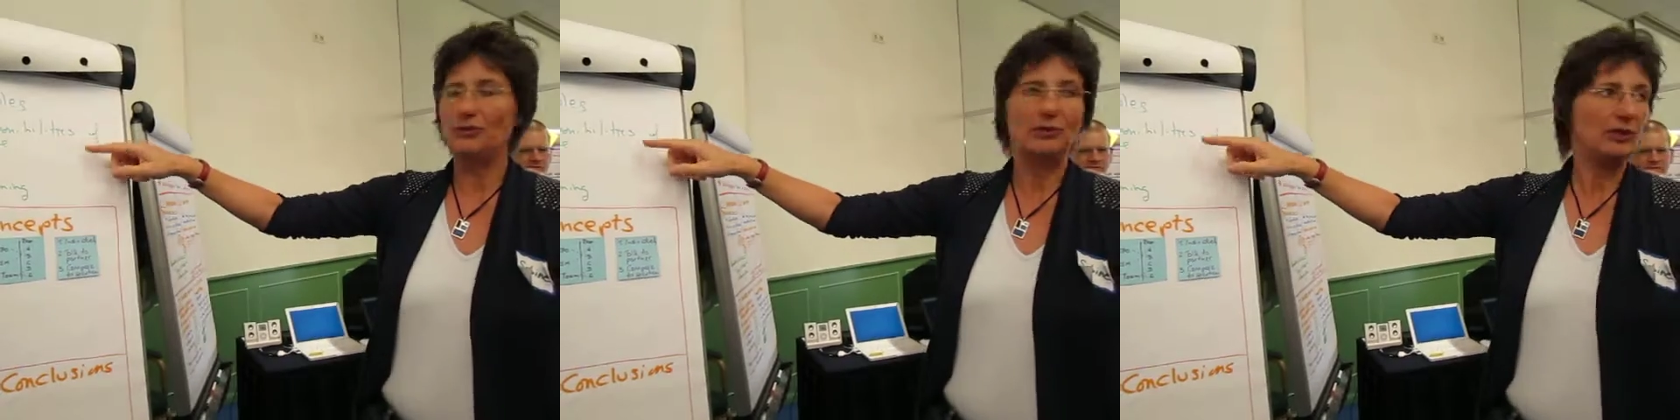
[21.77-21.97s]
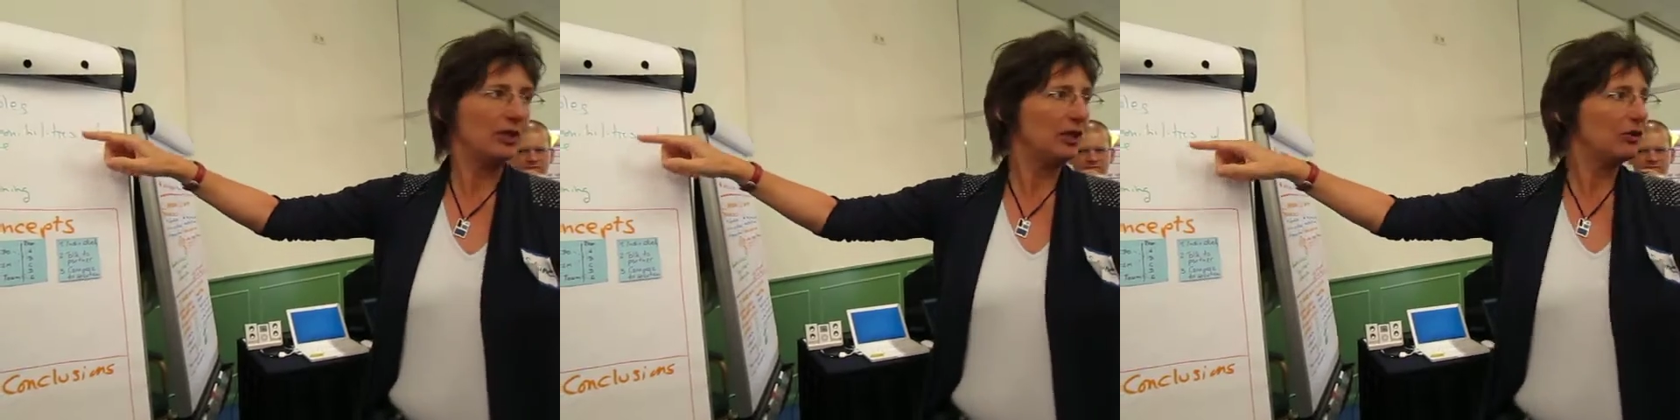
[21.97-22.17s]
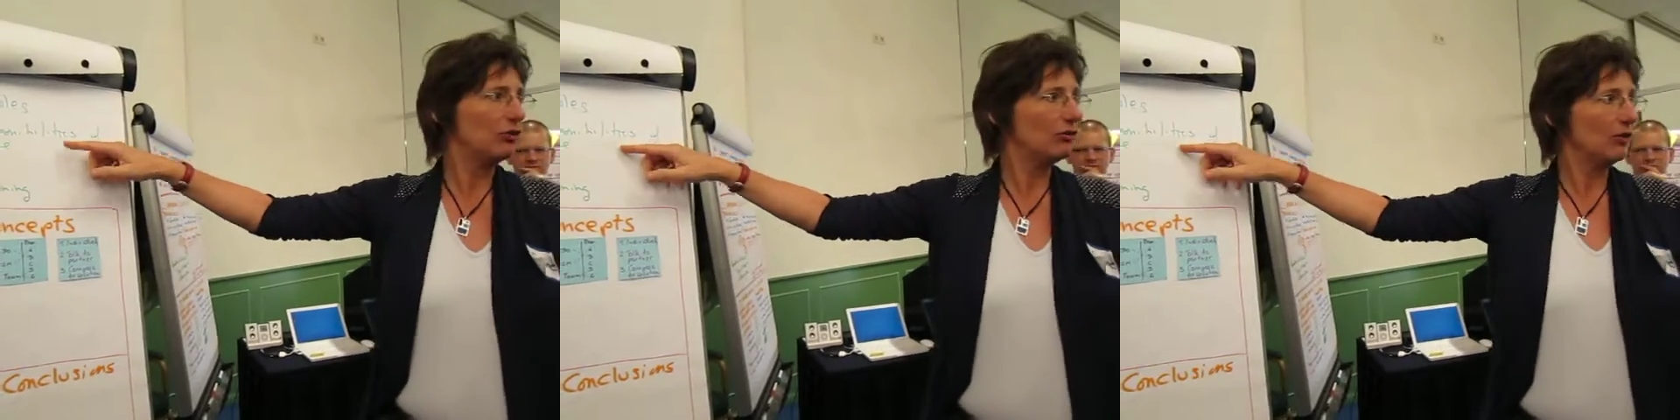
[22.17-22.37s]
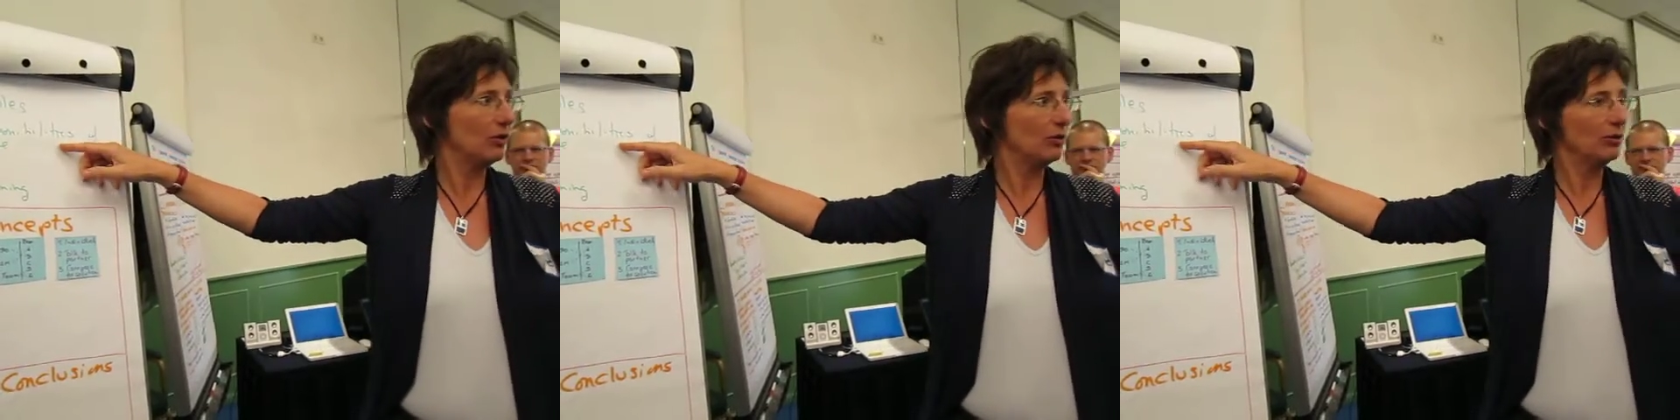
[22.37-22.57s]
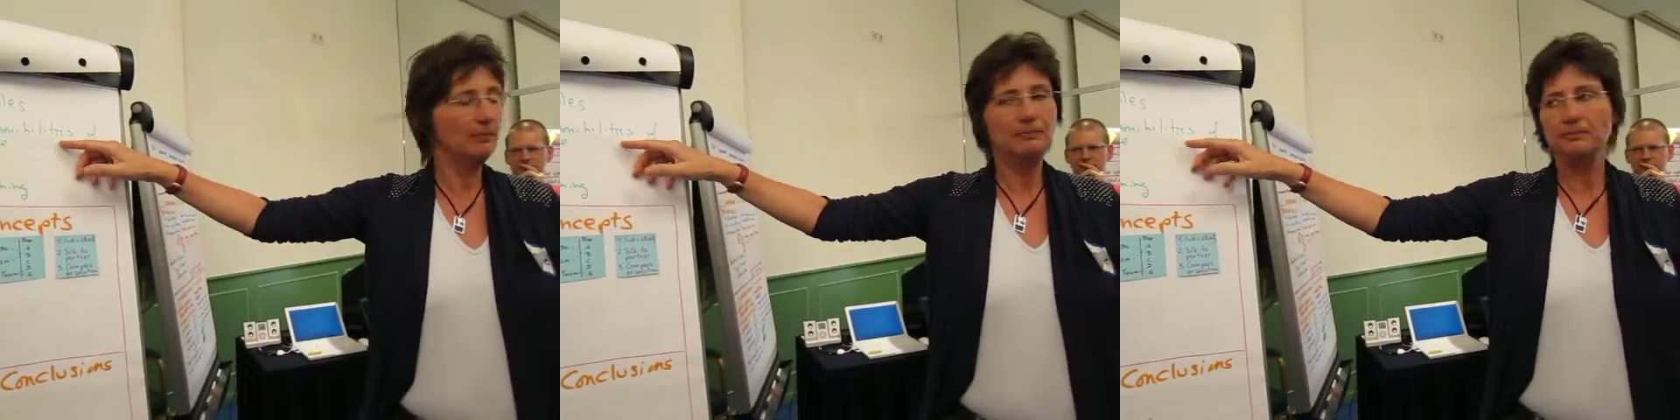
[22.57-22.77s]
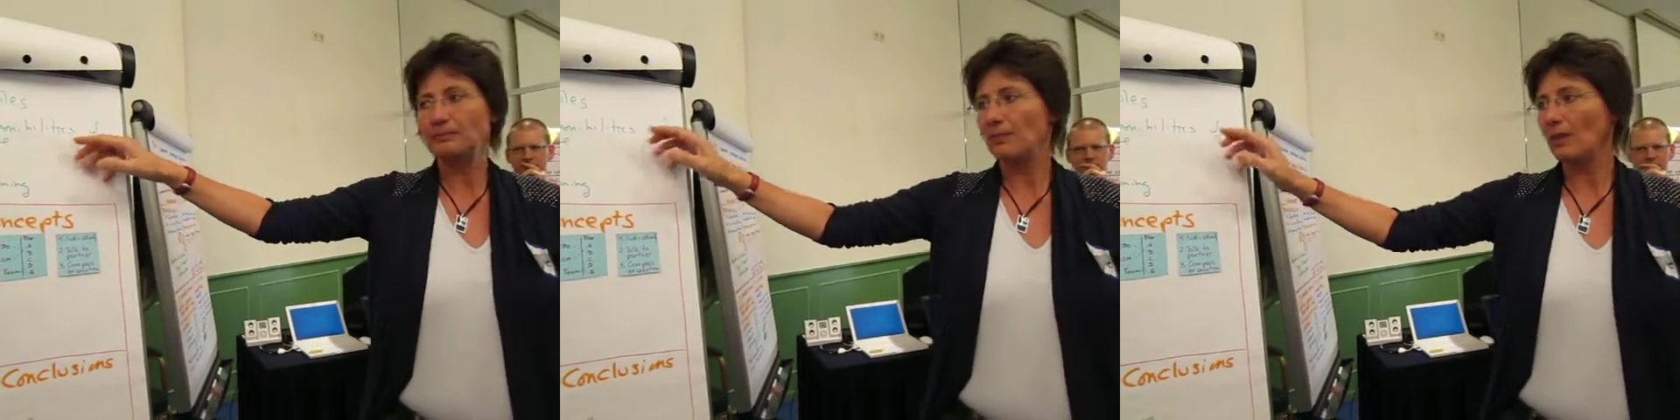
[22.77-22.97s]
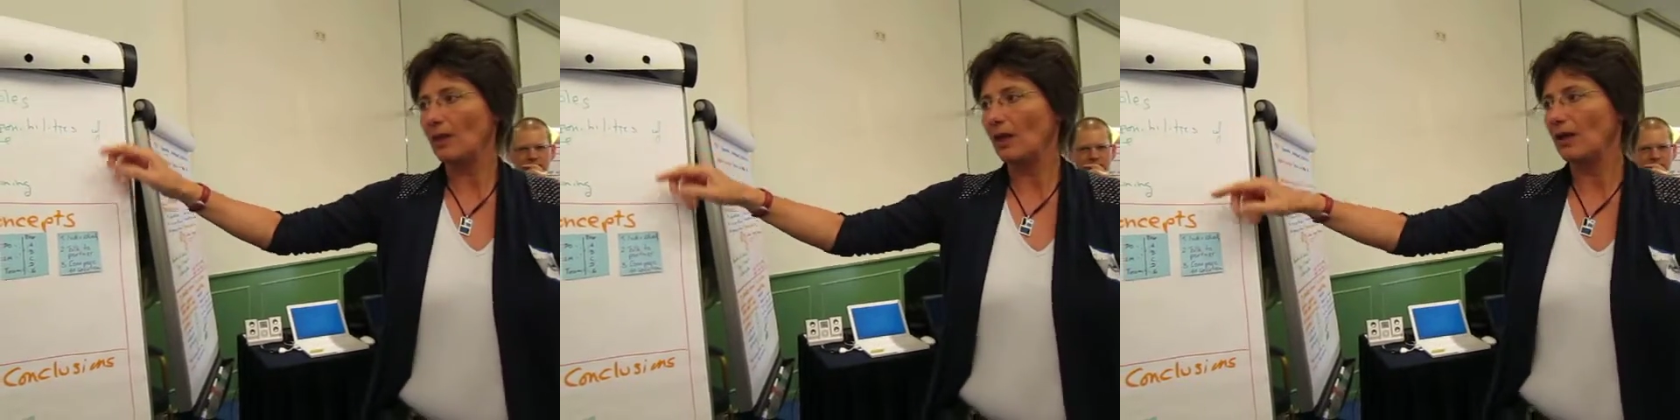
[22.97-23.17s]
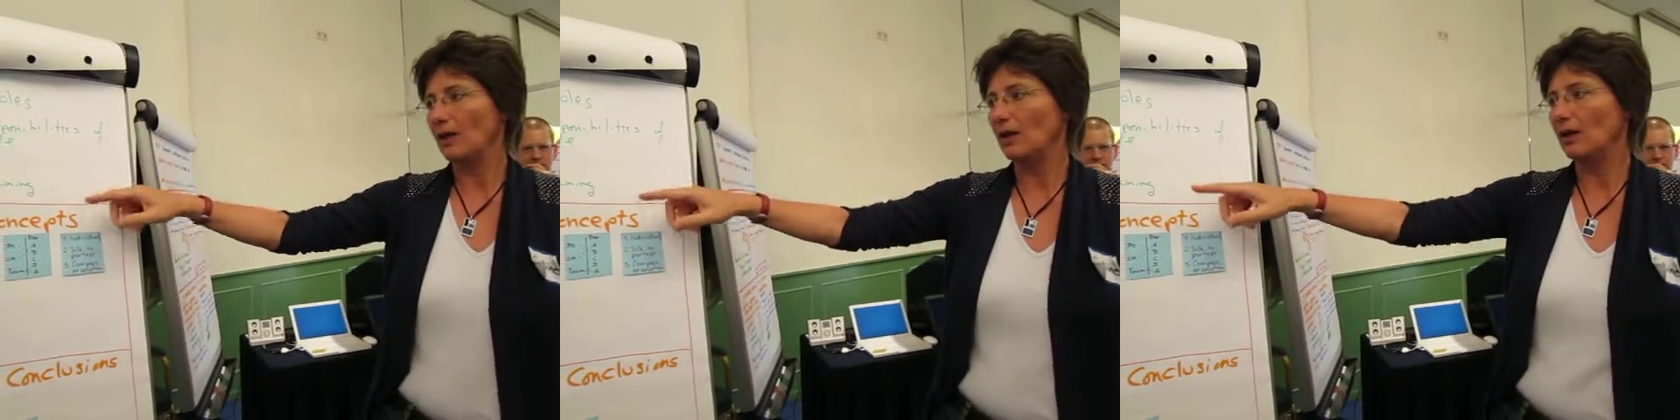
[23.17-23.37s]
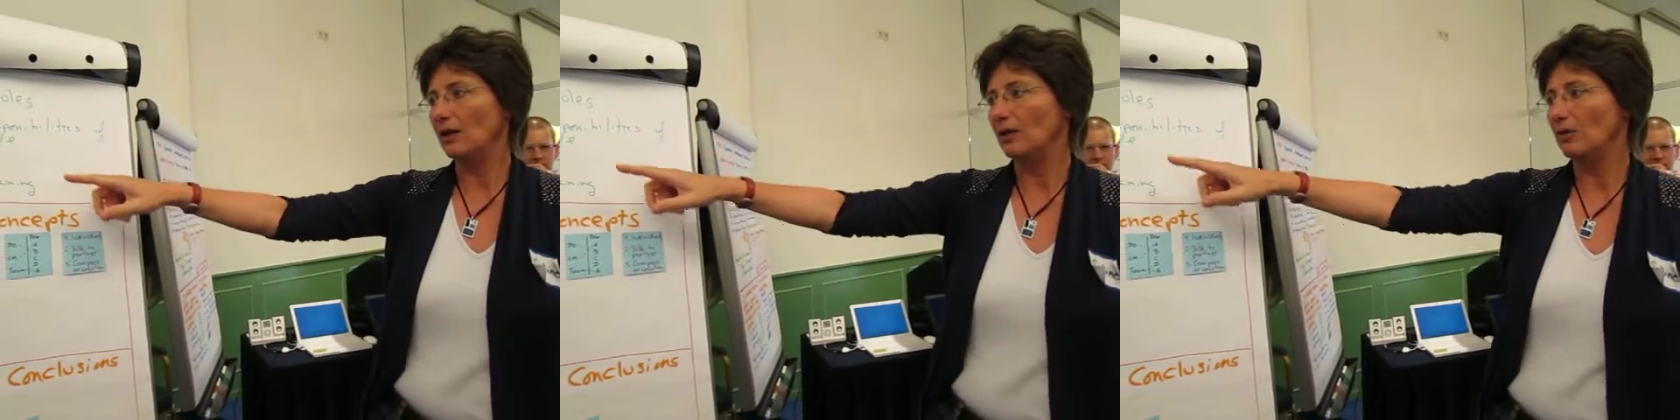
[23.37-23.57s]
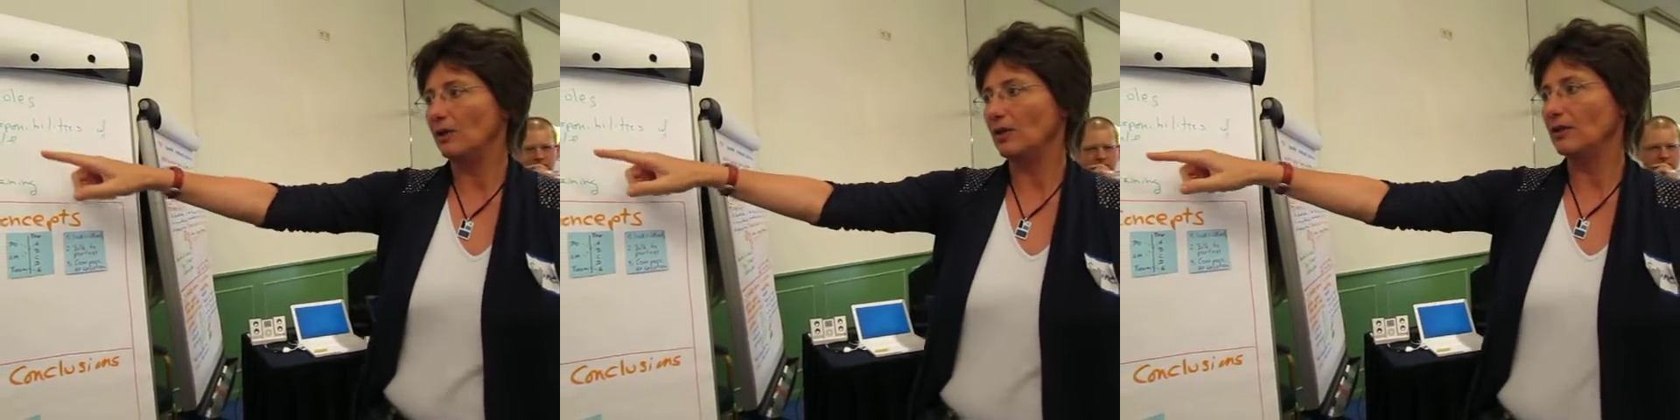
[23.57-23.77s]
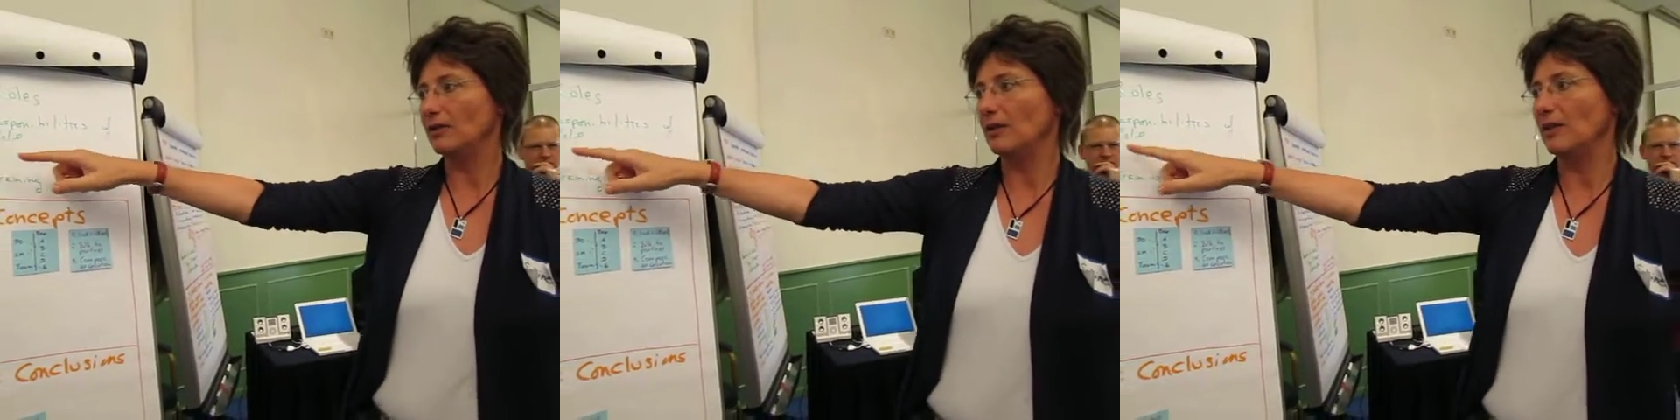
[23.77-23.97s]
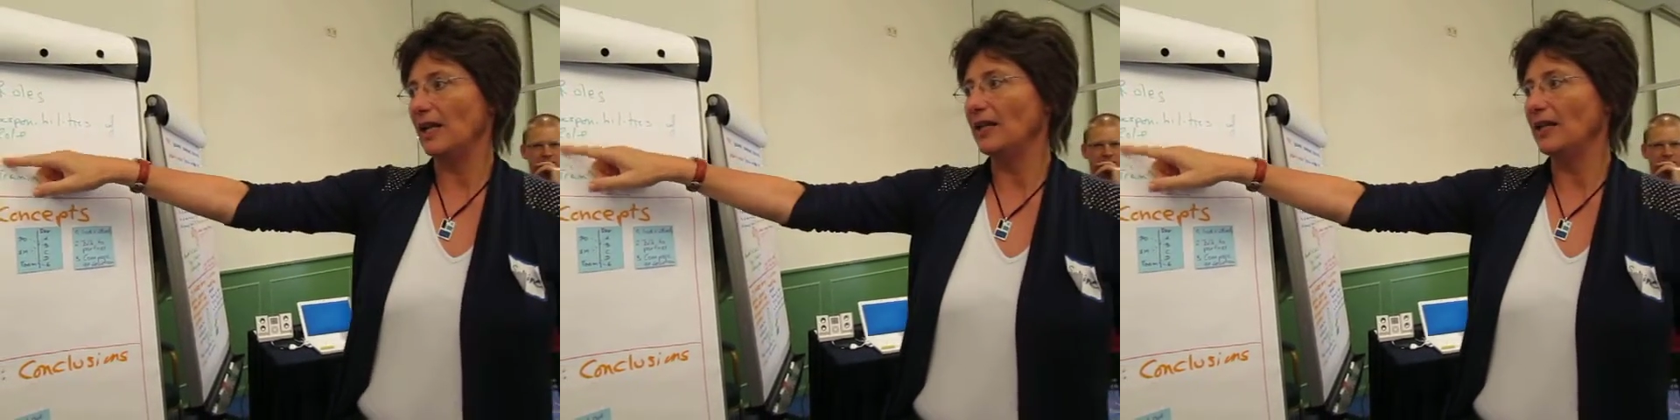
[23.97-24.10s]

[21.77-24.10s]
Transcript: for each role. The